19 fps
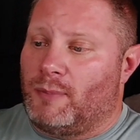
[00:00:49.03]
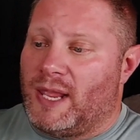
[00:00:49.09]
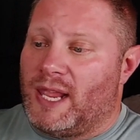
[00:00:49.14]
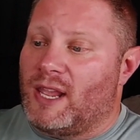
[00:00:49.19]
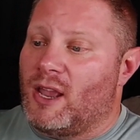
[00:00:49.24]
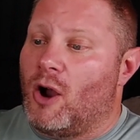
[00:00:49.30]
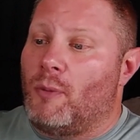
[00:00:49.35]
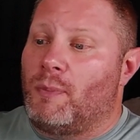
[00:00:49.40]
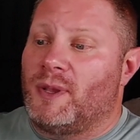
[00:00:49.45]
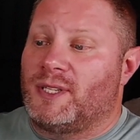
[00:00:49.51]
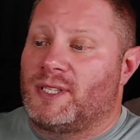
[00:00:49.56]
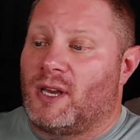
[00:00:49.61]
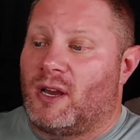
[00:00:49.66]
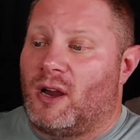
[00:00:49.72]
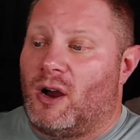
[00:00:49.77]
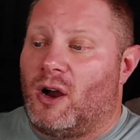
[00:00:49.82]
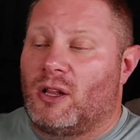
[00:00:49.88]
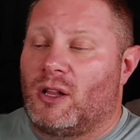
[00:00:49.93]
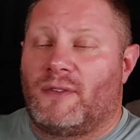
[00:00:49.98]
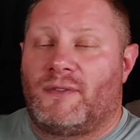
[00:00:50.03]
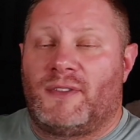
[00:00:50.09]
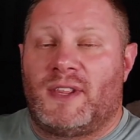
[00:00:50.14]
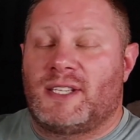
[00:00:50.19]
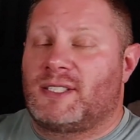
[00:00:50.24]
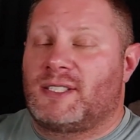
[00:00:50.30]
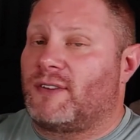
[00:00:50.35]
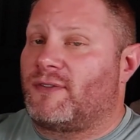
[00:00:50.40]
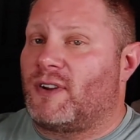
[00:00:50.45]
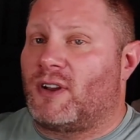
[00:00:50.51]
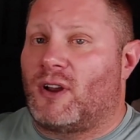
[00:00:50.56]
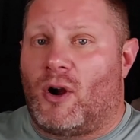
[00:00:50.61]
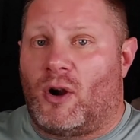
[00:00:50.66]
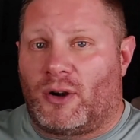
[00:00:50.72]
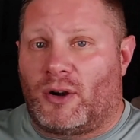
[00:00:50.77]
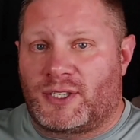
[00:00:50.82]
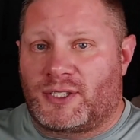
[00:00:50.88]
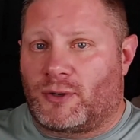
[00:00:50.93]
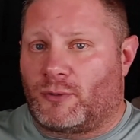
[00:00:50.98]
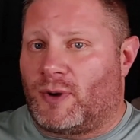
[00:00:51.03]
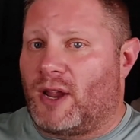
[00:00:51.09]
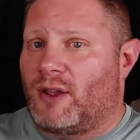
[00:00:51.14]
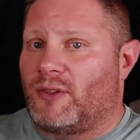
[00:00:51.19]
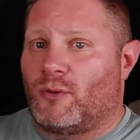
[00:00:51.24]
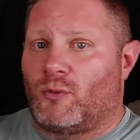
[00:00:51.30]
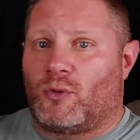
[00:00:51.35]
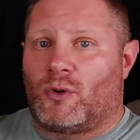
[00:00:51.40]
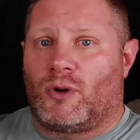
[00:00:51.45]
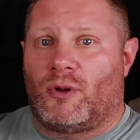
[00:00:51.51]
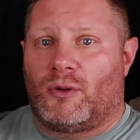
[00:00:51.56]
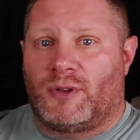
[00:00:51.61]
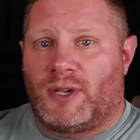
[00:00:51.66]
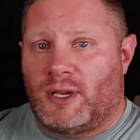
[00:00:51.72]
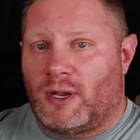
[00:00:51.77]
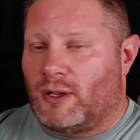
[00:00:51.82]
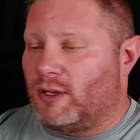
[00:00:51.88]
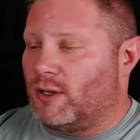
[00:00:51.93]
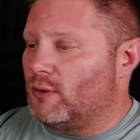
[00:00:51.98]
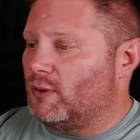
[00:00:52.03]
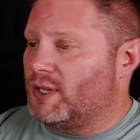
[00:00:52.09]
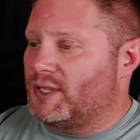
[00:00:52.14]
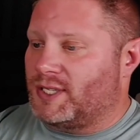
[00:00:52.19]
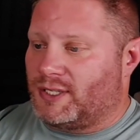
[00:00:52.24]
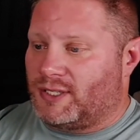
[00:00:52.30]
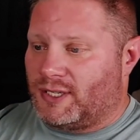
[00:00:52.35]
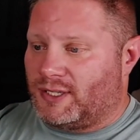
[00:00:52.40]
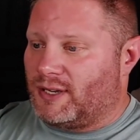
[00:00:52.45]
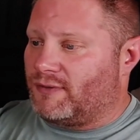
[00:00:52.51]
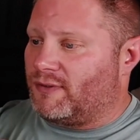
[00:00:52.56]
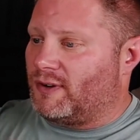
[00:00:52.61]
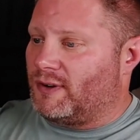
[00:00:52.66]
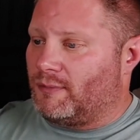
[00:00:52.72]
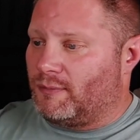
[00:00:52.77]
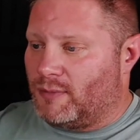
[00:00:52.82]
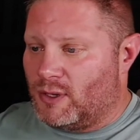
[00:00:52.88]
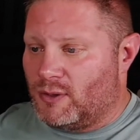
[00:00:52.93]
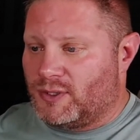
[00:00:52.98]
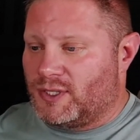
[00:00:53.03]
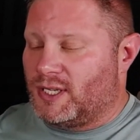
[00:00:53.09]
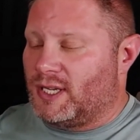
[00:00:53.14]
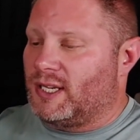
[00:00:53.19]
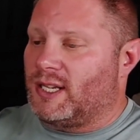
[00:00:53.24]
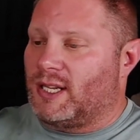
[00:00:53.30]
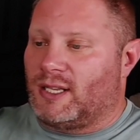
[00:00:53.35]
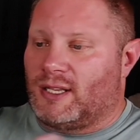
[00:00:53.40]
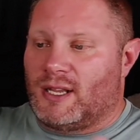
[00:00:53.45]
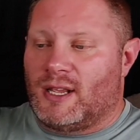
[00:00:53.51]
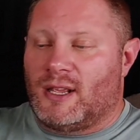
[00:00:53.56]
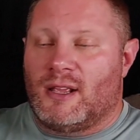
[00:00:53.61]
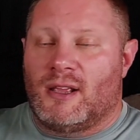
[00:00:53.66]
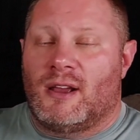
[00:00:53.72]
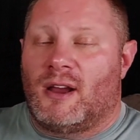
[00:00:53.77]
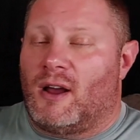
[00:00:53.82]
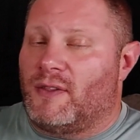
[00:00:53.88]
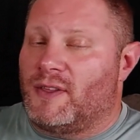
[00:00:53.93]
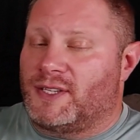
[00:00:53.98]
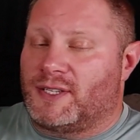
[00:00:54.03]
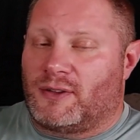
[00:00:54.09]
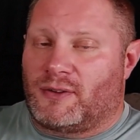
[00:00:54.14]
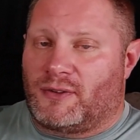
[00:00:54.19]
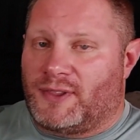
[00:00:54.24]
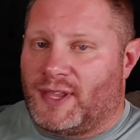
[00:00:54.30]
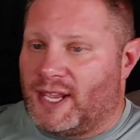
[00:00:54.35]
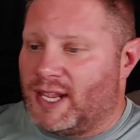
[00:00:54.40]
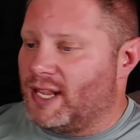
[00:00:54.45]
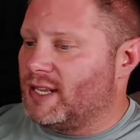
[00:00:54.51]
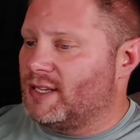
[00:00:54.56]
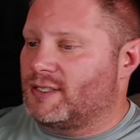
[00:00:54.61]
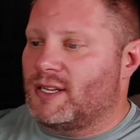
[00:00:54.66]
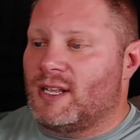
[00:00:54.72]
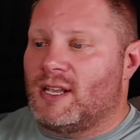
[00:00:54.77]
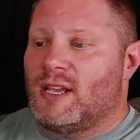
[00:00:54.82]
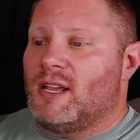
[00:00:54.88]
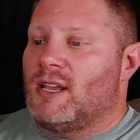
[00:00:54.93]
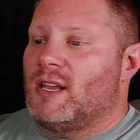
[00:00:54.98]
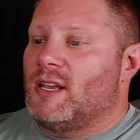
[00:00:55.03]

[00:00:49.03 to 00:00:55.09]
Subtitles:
being open to all of these different artists around the world, you know, you listen to different music and all these other things.